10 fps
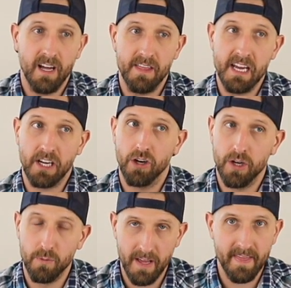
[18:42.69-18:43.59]
they
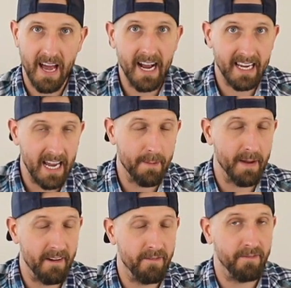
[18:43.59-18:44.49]
could win that game
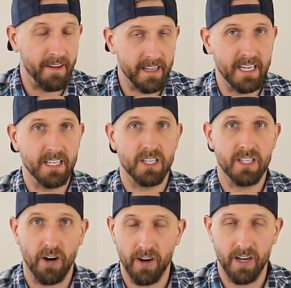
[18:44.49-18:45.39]
if Philly is
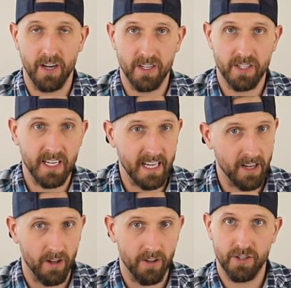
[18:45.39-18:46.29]

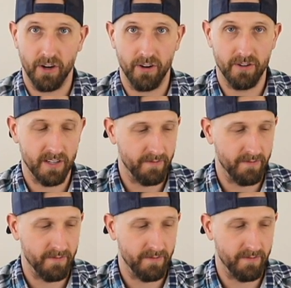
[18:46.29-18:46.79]
sitting all their starters.